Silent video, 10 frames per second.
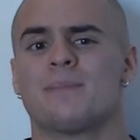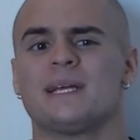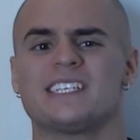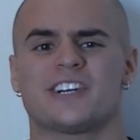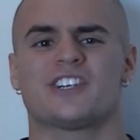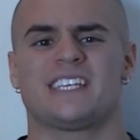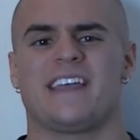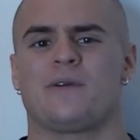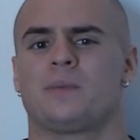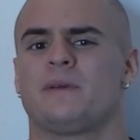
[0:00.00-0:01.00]
Please
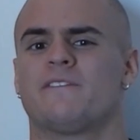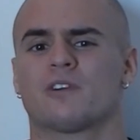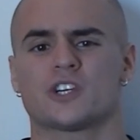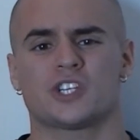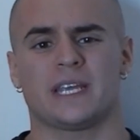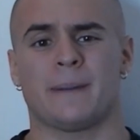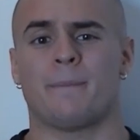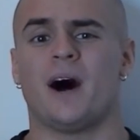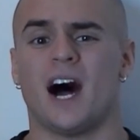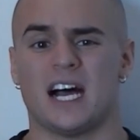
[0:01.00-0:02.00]
understand that it would be virtually
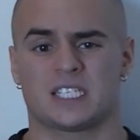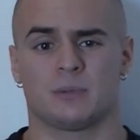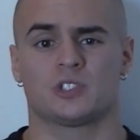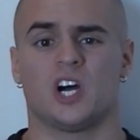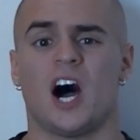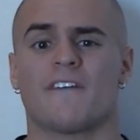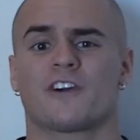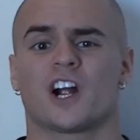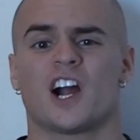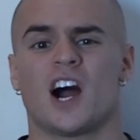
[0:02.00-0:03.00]
impossible to
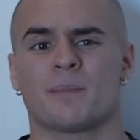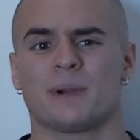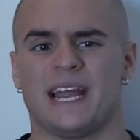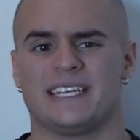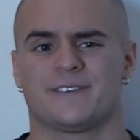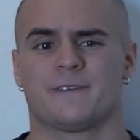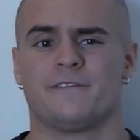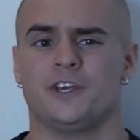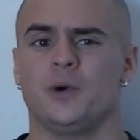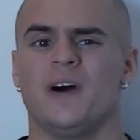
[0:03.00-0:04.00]
offer a comprehensive
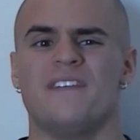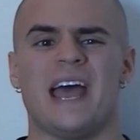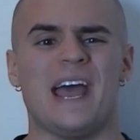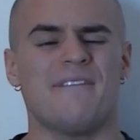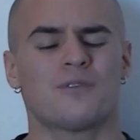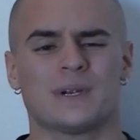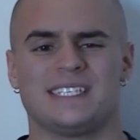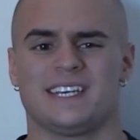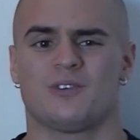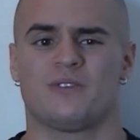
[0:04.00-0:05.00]
review of
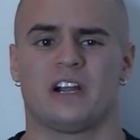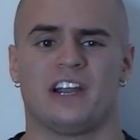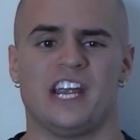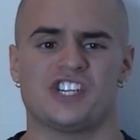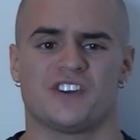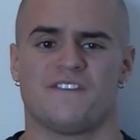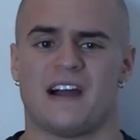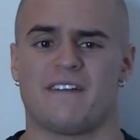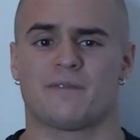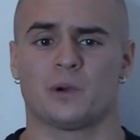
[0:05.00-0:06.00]
every single variation of
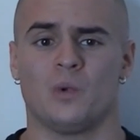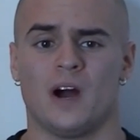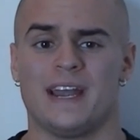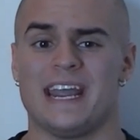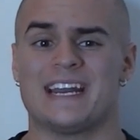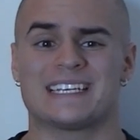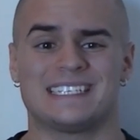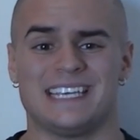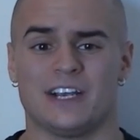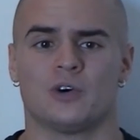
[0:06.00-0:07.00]
531 in a
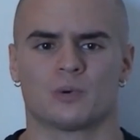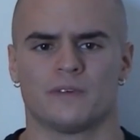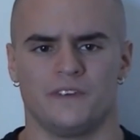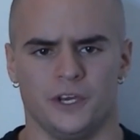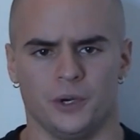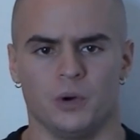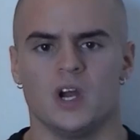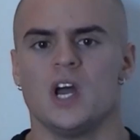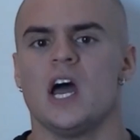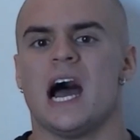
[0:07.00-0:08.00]
single review.
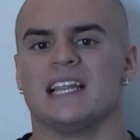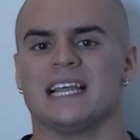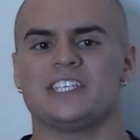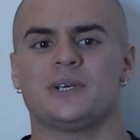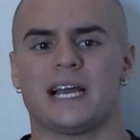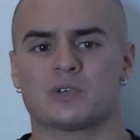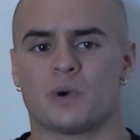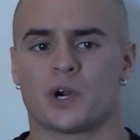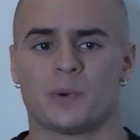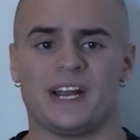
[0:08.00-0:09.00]
Unless you
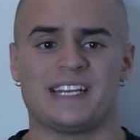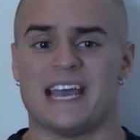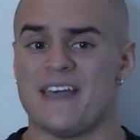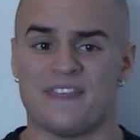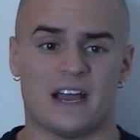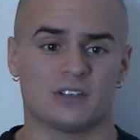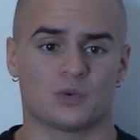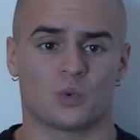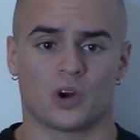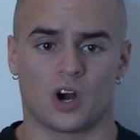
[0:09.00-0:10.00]
guys want to read a
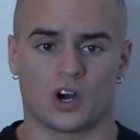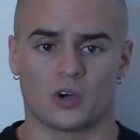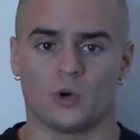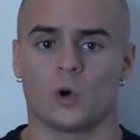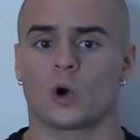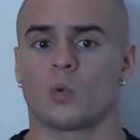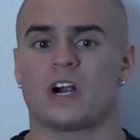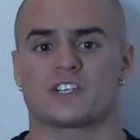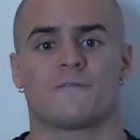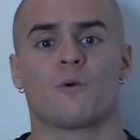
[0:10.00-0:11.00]
10,000 word article or
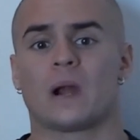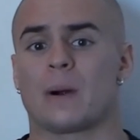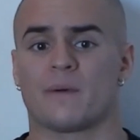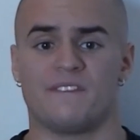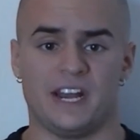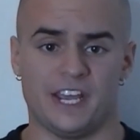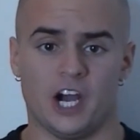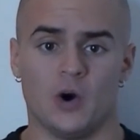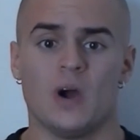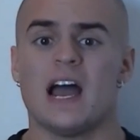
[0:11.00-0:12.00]
watch a 4 hour
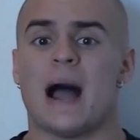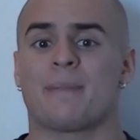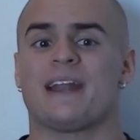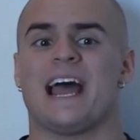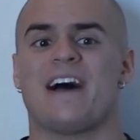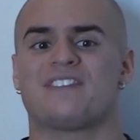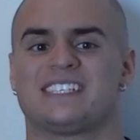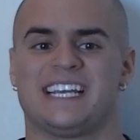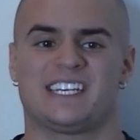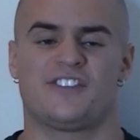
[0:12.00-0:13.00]
video, I'm going to
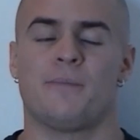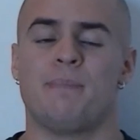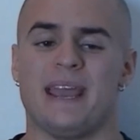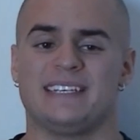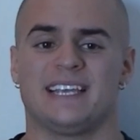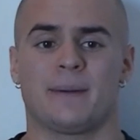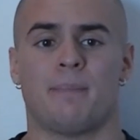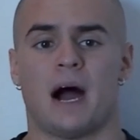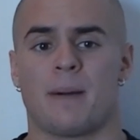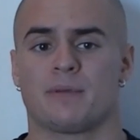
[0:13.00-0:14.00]
to stick to the
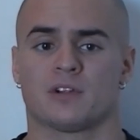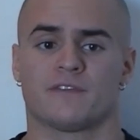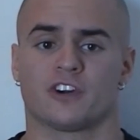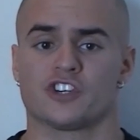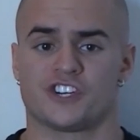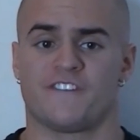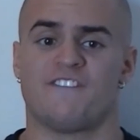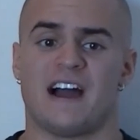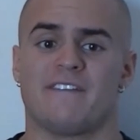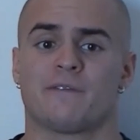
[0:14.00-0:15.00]
basic popular version
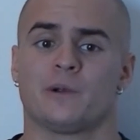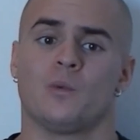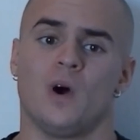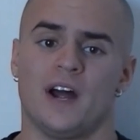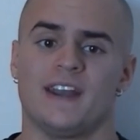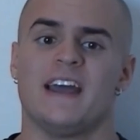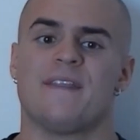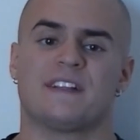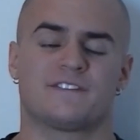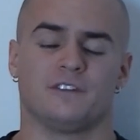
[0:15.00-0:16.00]
of 531
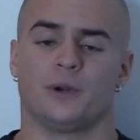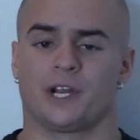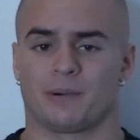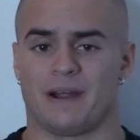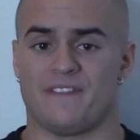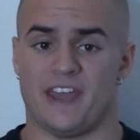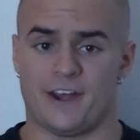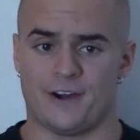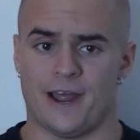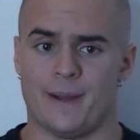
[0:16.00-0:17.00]
that's floating around the
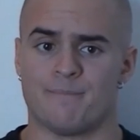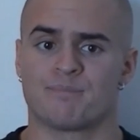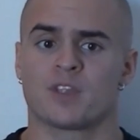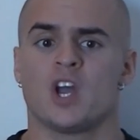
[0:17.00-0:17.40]
internet.